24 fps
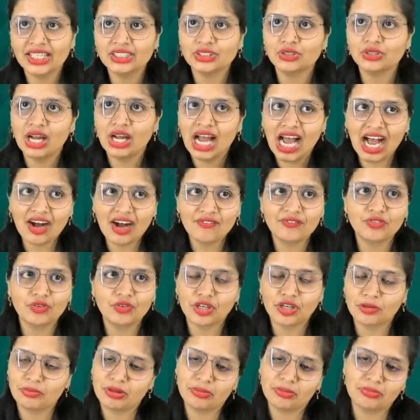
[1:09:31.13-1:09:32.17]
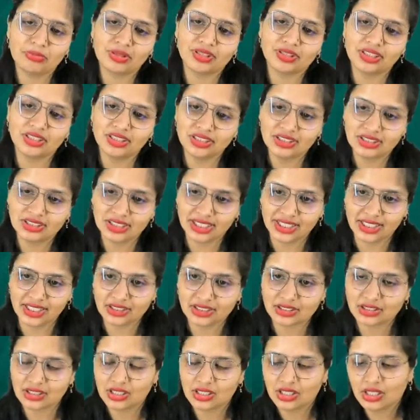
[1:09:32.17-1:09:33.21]
you have to remember these things,
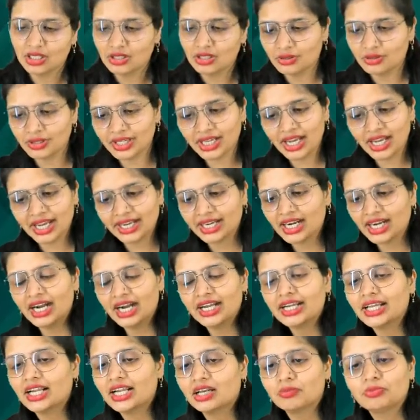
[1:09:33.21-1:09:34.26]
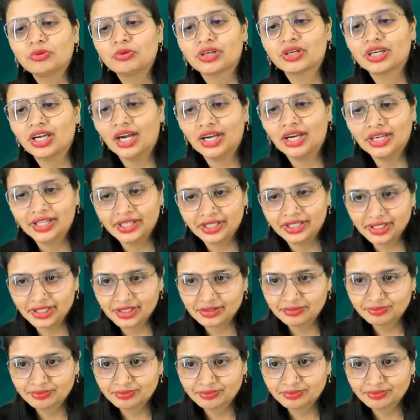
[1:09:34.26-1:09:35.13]
okay? I can't help you regarding it.